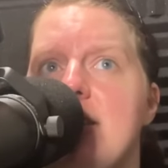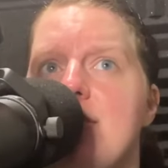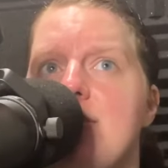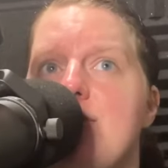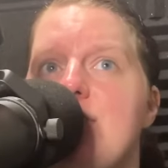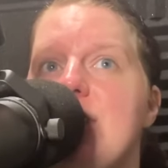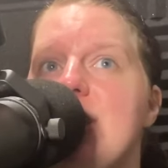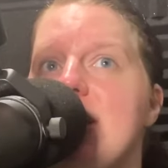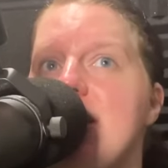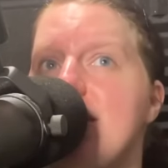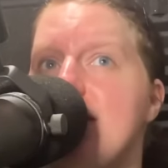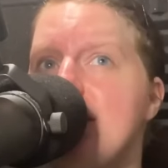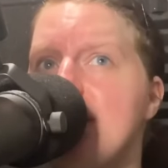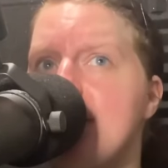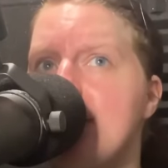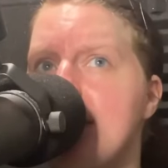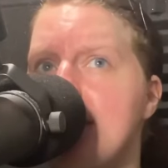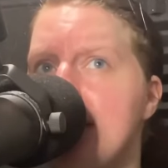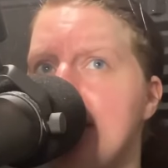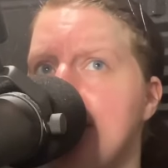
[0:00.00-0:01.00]
She is a
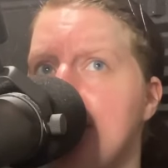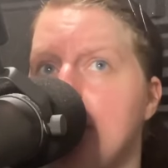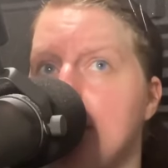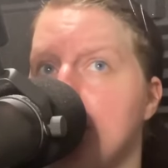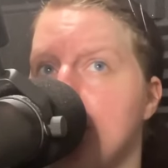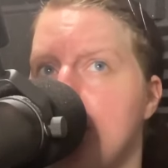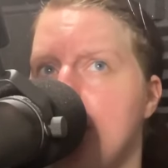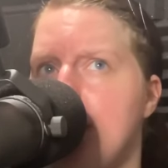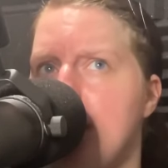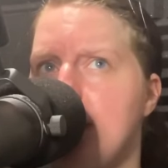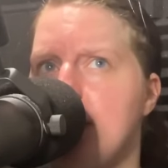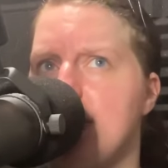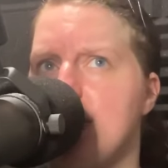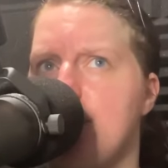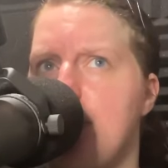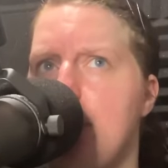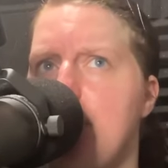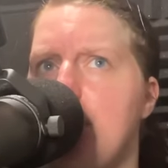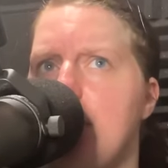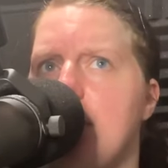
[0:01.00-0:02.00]
civil, pretty
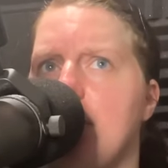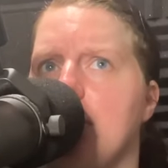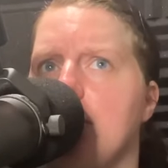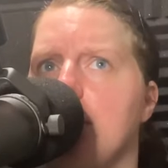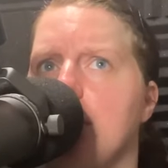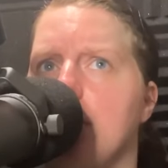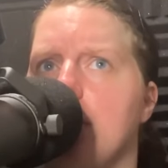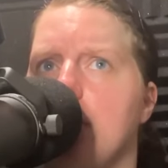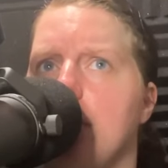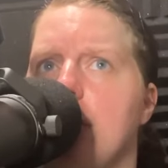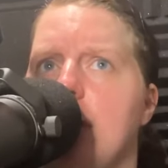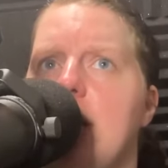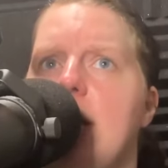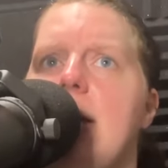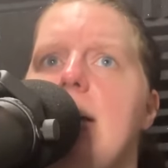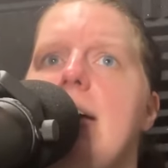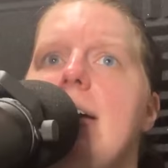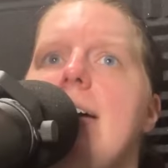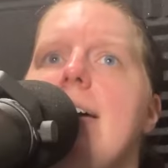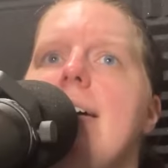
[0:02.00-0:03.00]
spoken girl.
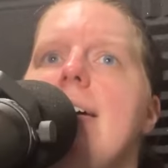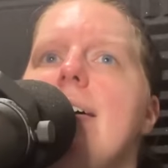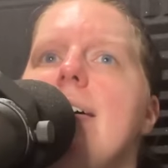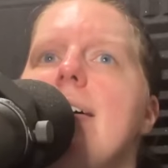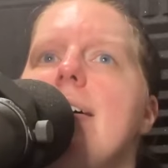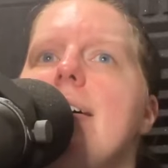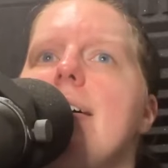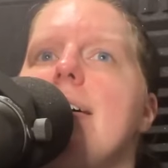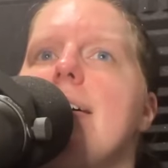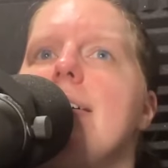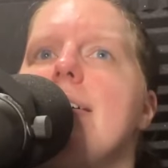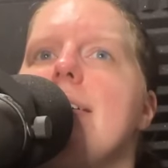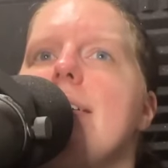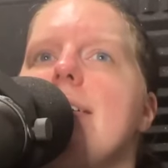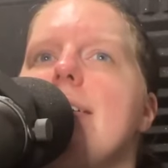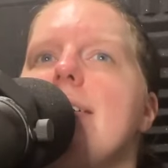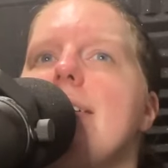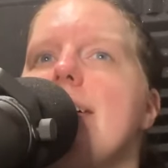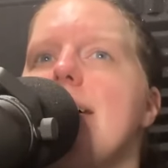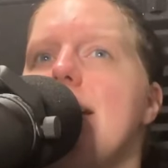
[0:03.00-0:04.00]
Spoken girl.
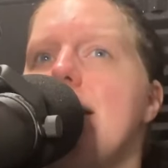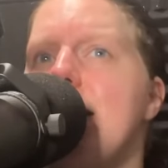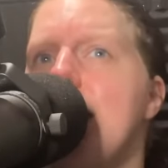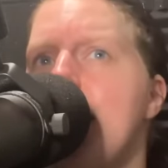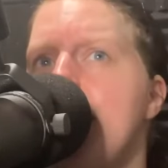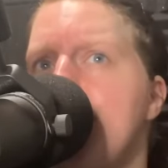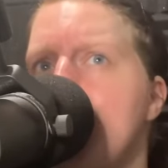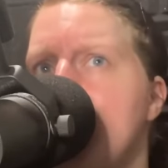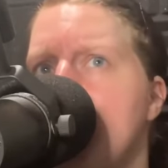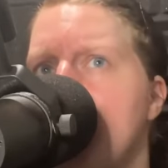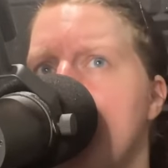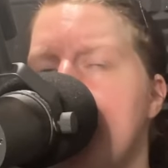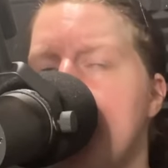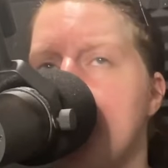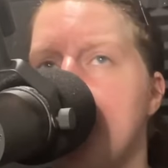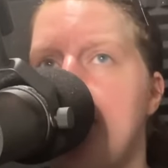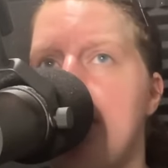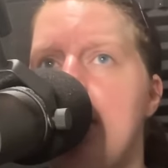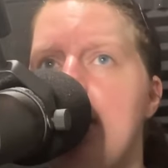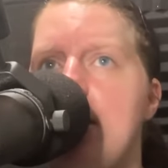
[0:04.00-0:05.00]
I have a great
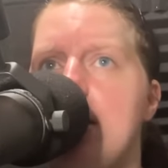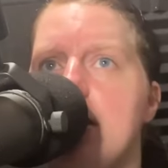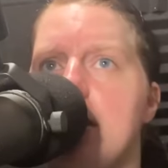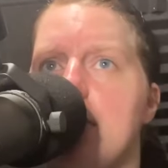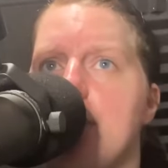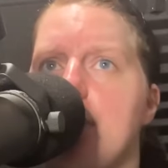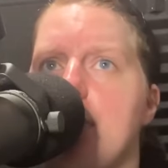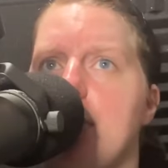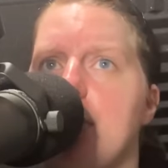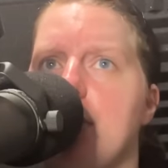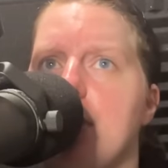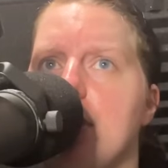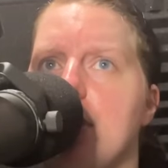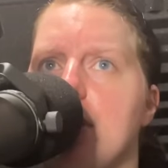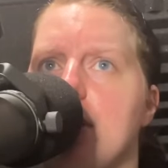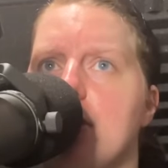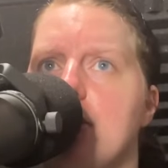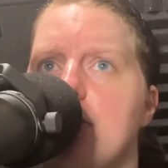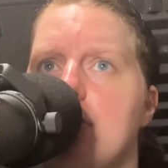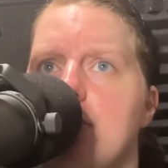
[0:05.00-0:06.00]
opinion of
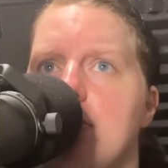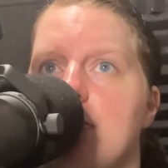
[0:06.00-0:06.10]
her.